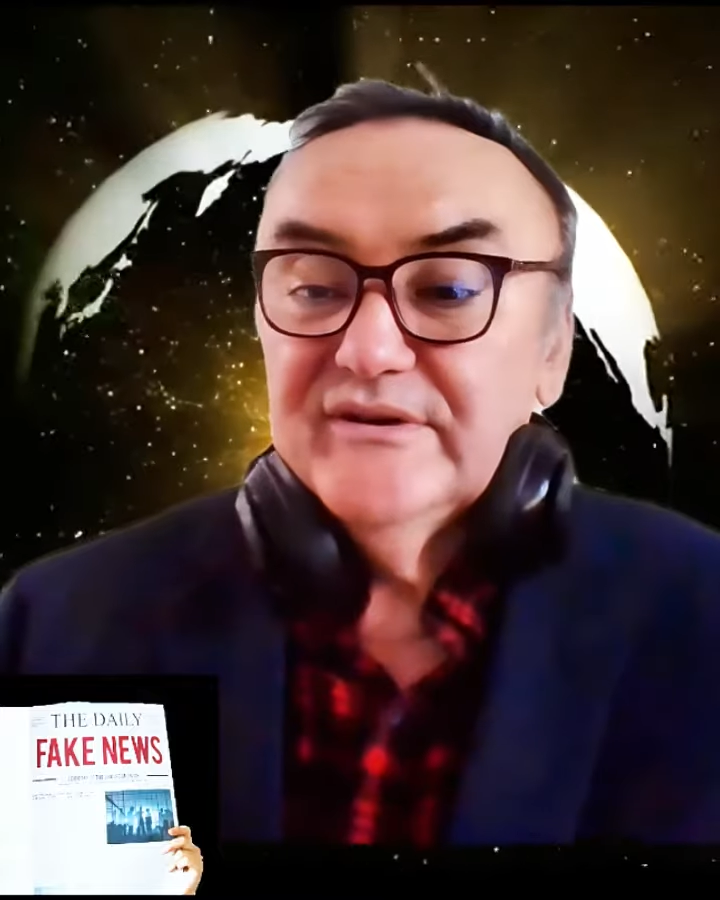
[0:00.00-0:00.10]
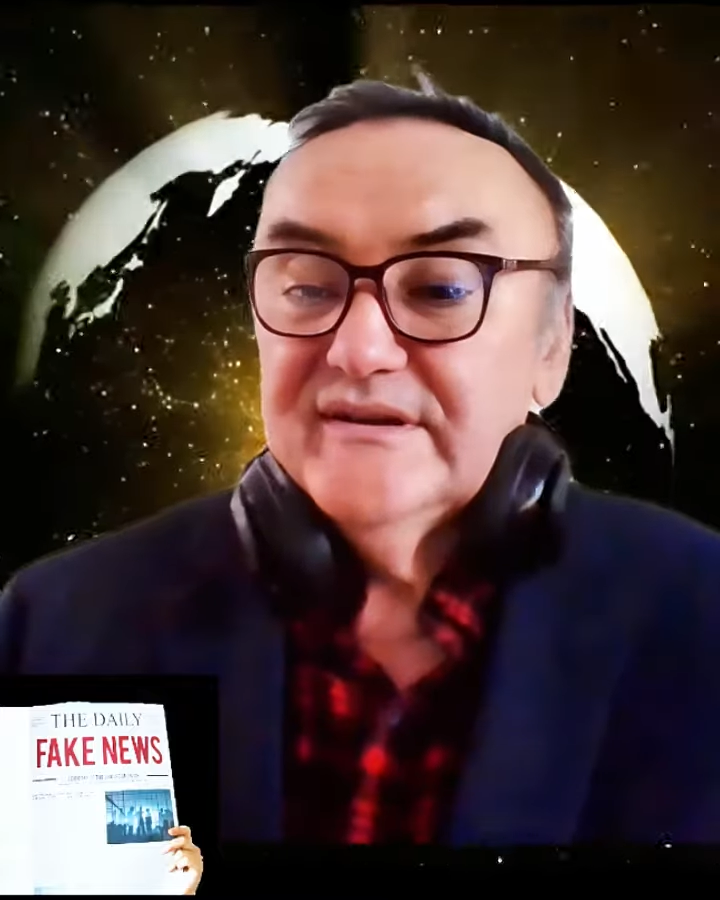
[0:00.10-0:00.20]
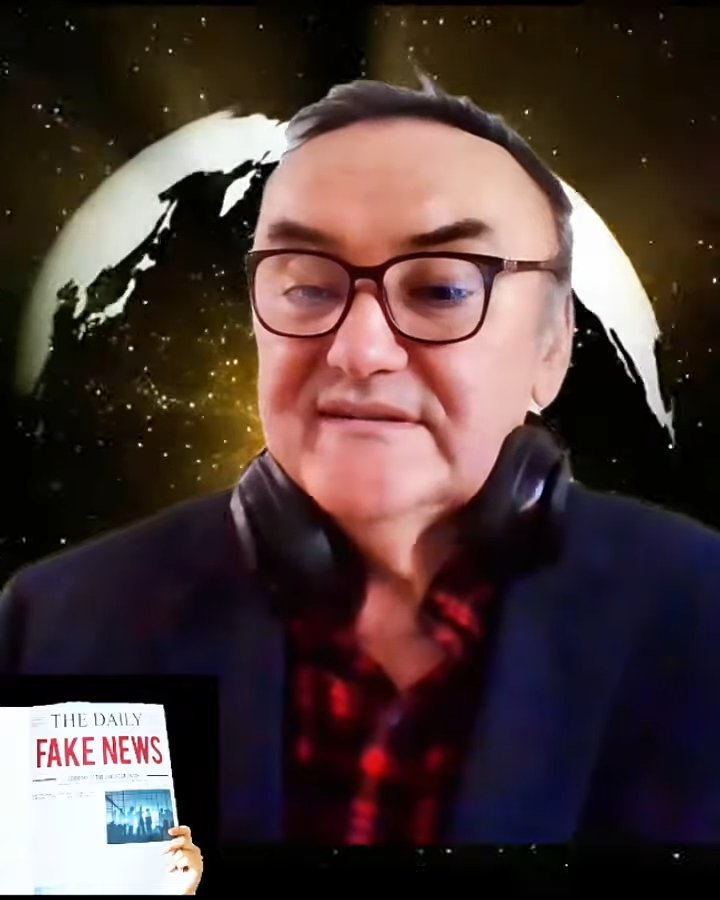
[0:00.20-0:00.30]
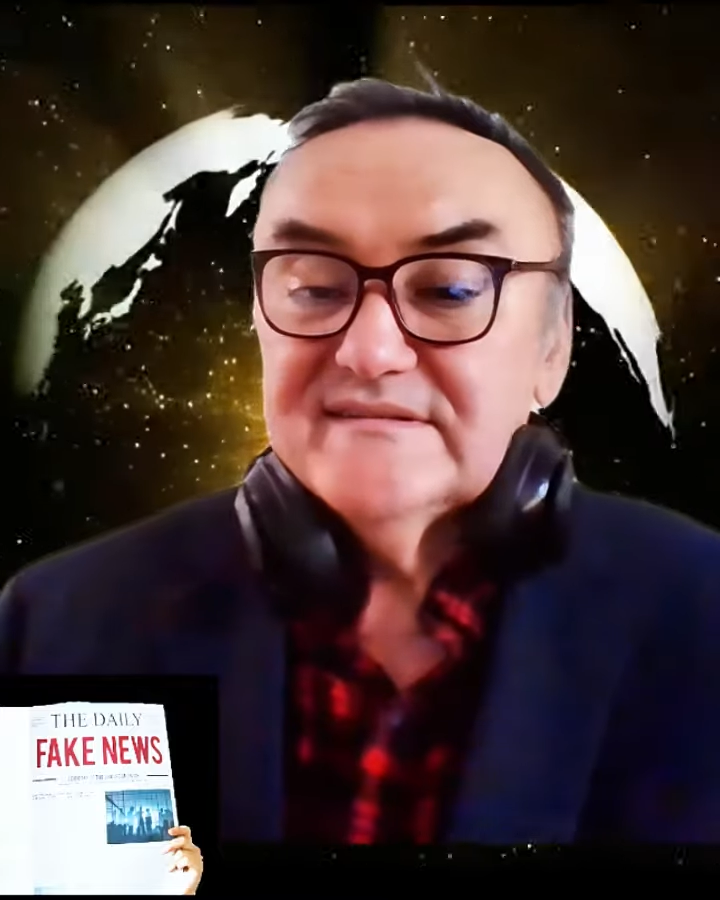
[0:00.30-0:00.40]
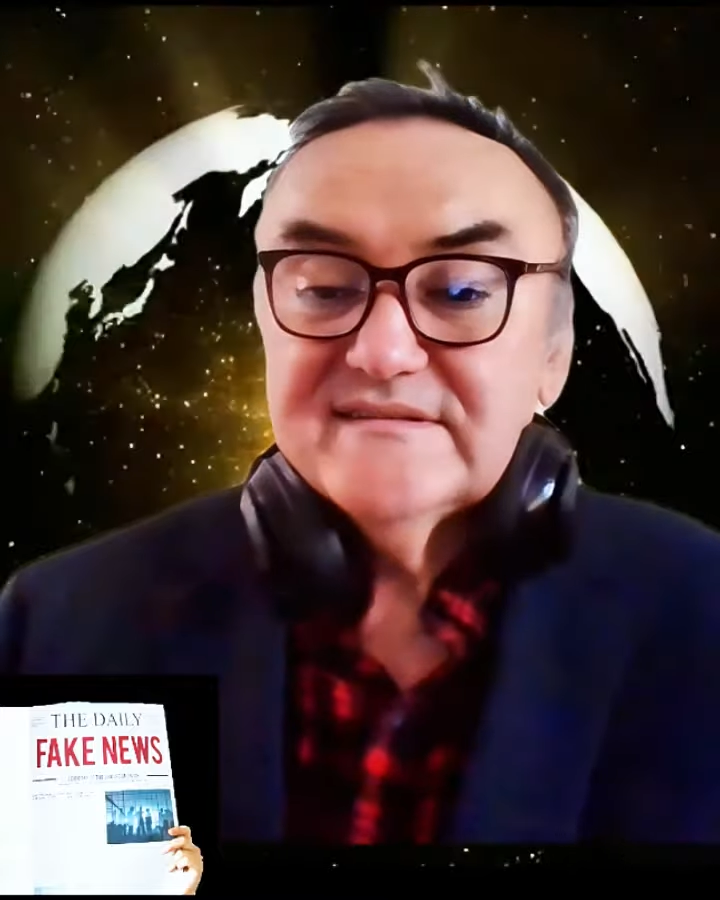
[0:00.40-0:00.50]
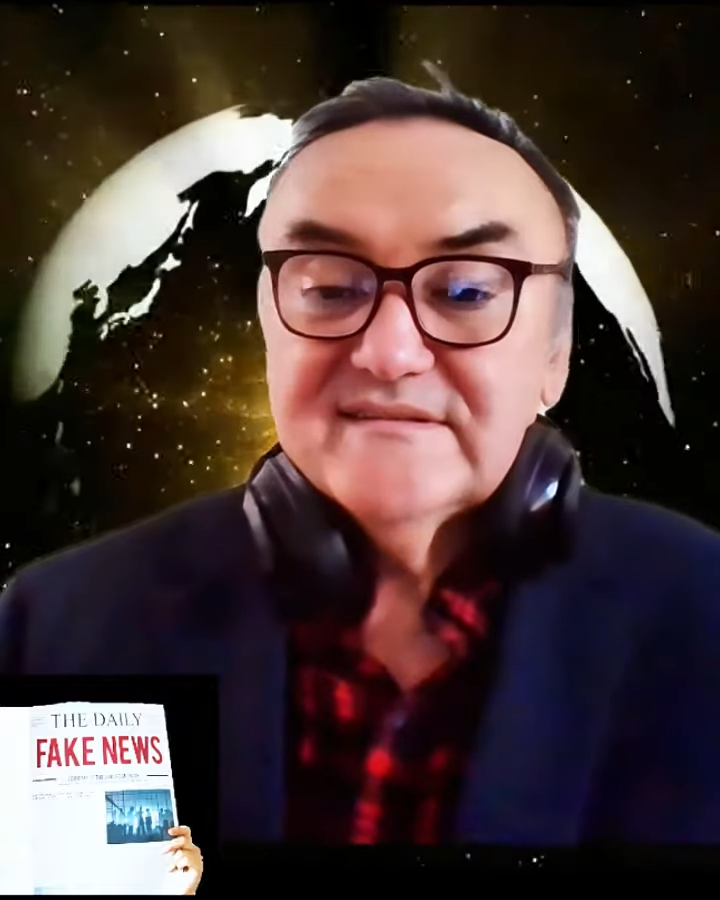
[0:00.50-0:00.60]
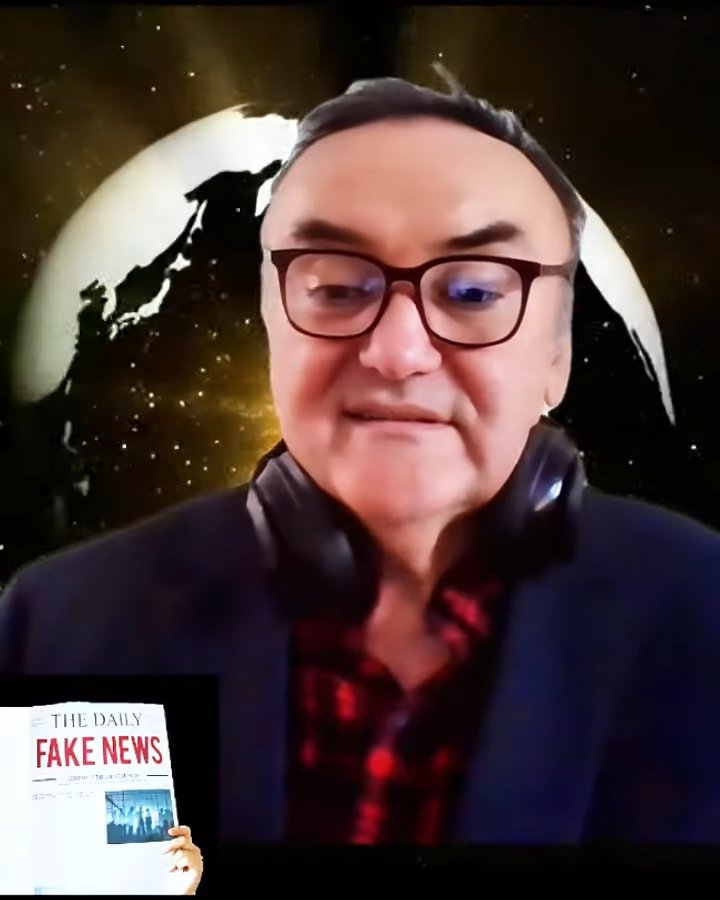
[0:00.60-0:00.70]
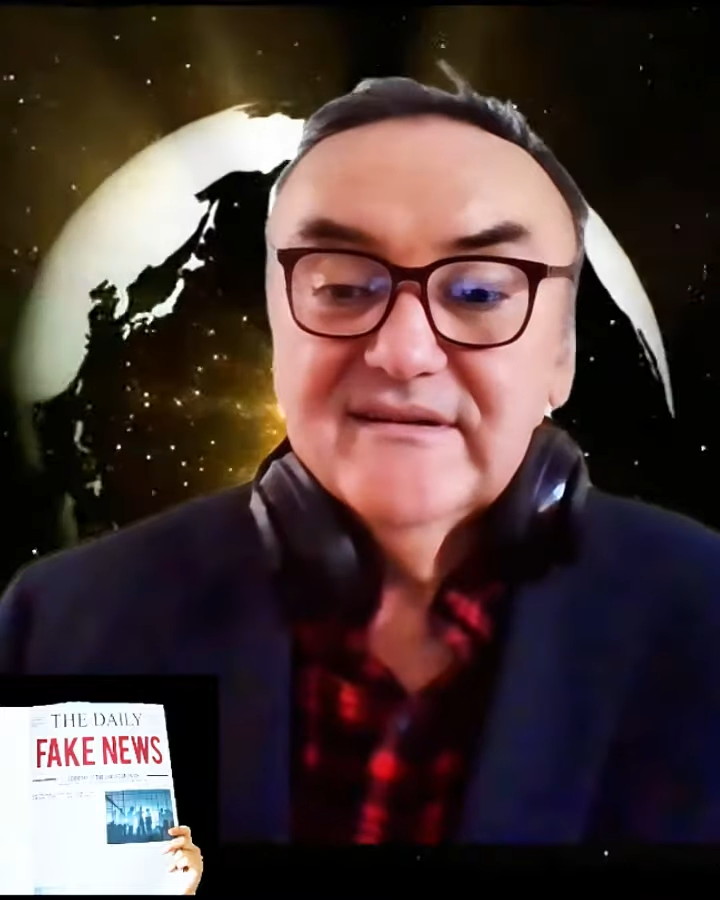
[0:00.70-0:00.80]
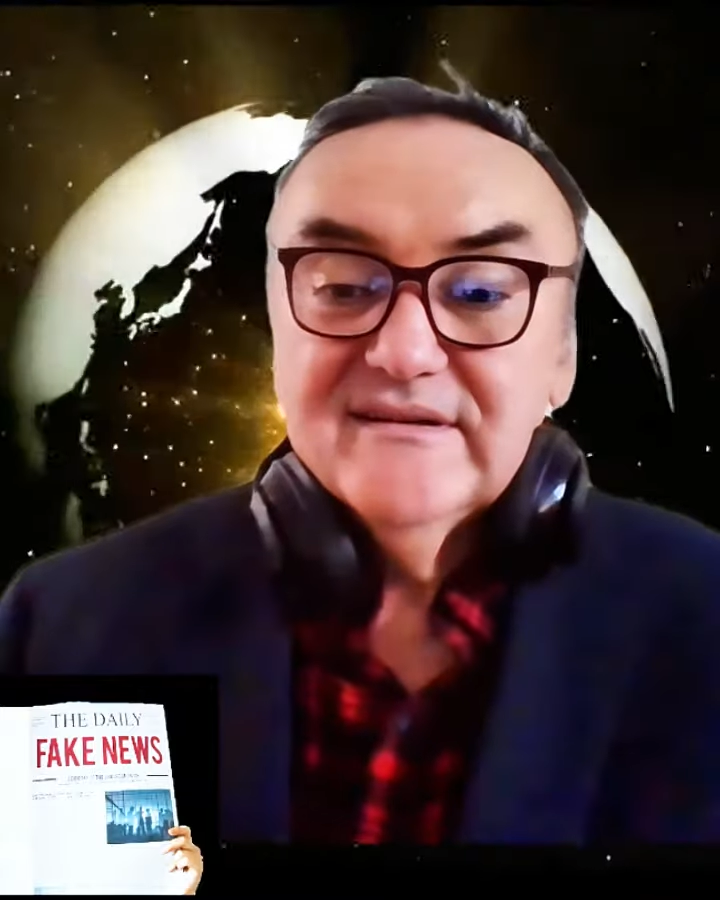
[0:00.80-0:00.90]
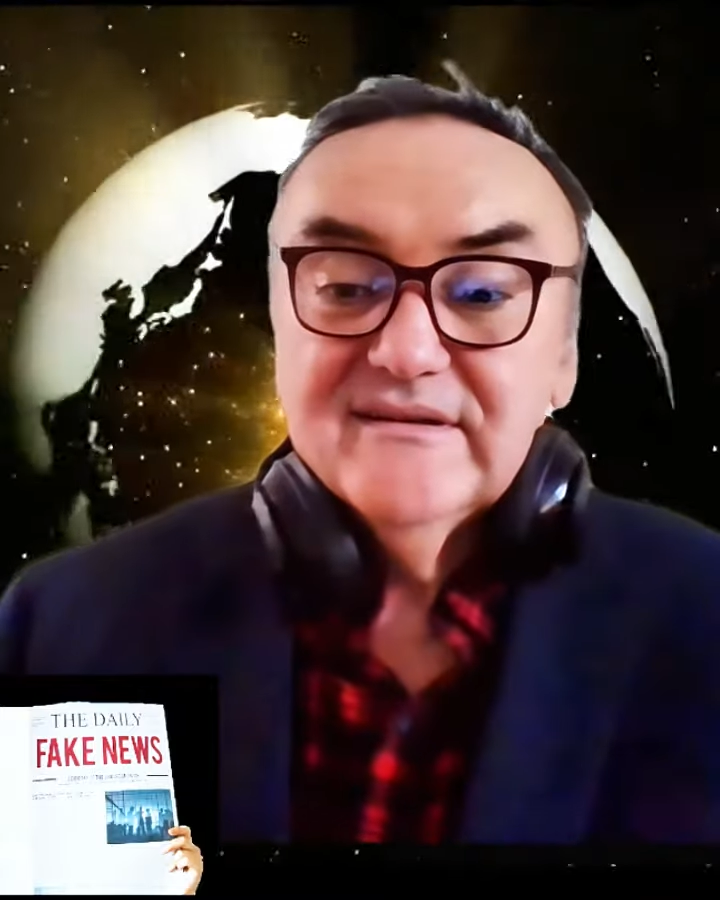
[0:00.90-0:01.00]

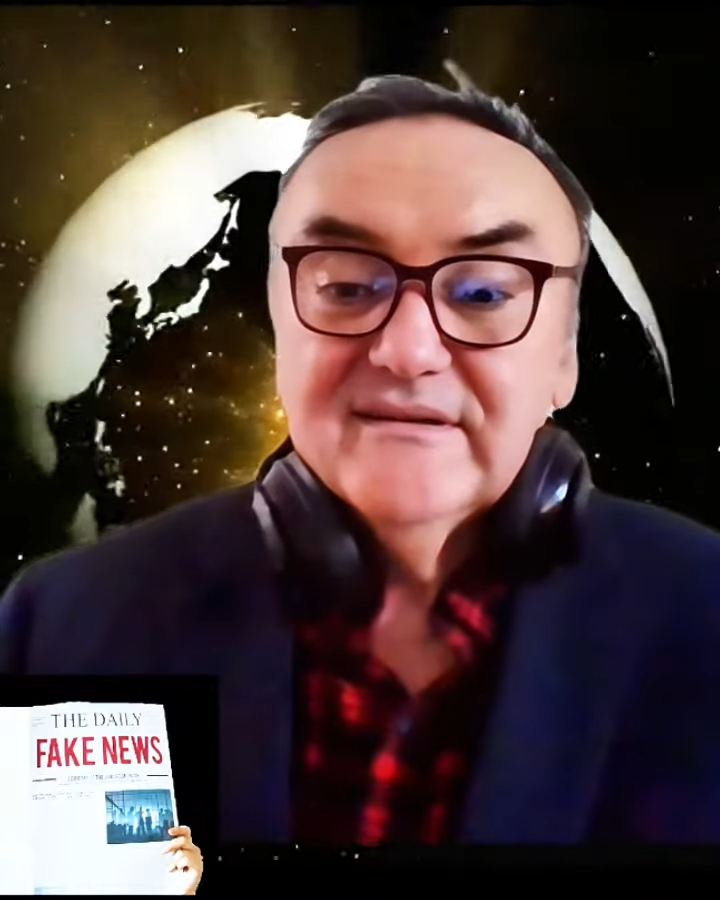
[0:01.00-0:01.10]
days.